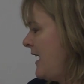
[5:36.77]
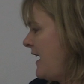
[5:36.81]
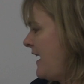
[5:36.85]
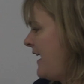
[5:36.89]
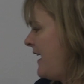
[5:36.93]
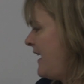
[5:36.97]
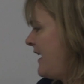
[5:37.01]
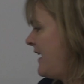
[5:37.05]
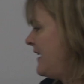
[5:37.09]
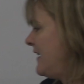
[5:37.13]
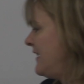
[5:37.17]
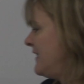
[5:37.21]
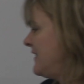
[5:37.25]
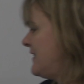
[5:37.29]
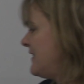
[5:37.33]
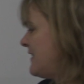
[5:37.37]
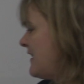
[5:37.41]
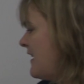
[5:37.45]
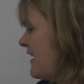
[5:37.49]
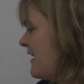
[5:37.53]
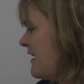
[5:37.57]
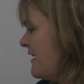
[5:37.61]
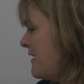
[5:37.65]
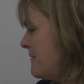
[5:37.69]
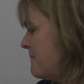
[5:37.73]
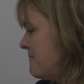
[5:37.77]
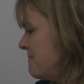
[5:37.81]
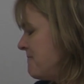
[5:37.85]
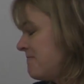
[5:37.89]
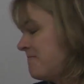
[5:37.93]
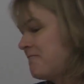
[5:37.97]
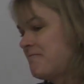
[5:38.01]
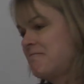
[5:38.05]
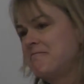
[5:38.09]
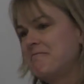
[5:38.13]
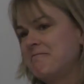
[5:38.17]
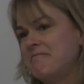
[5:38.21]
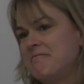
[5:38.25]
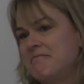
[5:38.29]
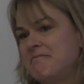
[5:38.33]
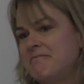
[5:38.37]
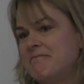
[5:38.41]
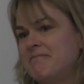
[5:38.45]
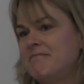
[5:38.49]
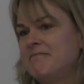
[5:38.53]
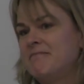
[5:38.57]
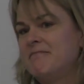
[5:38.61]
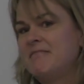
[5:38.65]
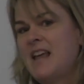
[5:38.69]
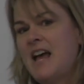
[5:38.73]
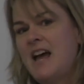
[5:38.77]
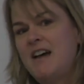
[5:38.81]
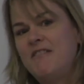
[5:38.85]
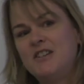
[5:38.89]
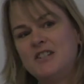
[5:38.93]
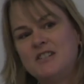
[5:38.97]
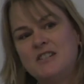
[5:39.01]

And um, have